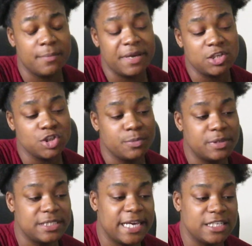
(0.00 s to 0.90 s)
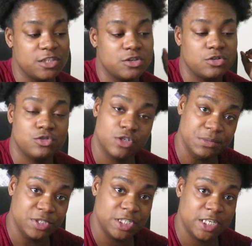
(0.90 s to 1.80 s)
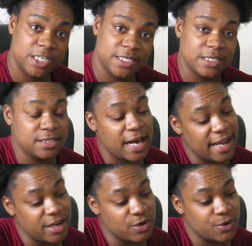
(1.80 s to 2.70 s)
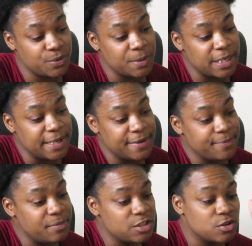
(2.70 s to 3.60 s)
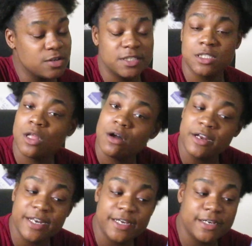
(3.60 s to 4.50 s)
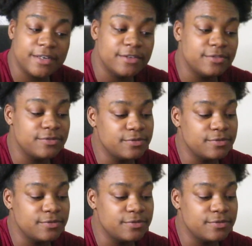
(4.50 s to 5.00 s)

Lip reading: Make sure you put tags in your description, the title. Make sure it's long enough.